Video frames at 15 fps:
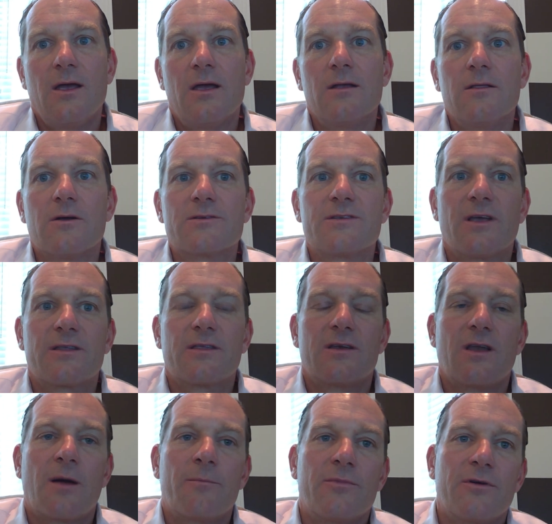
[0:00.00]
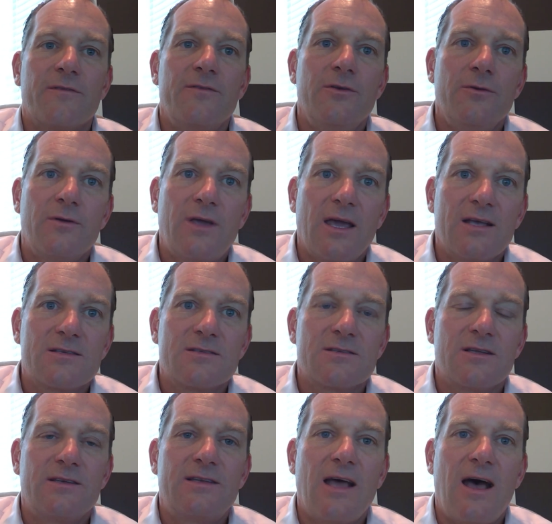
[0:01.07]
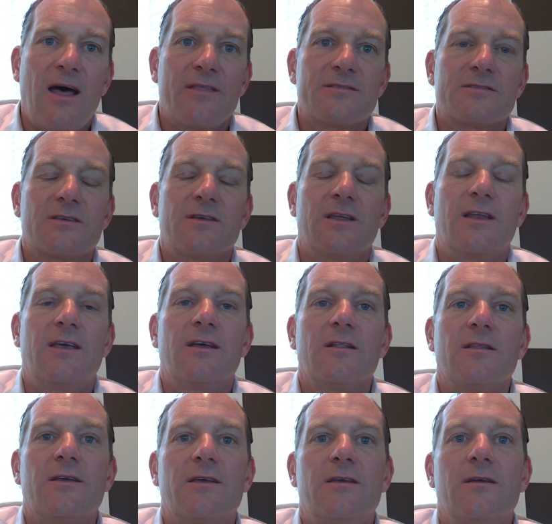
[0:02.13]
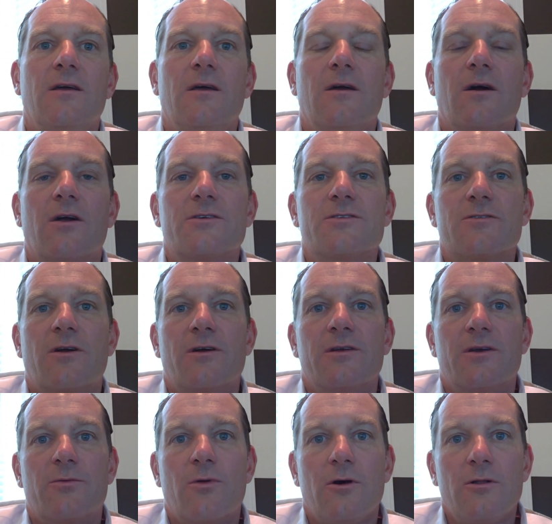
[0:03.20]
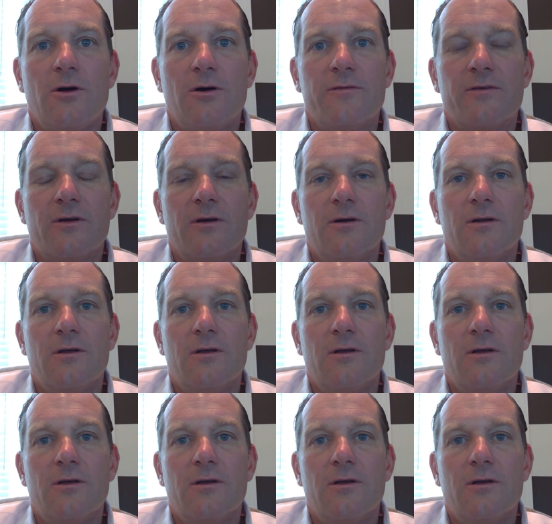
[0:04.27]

It looks like the number of new cases and deaths in Italy are starting to roll over.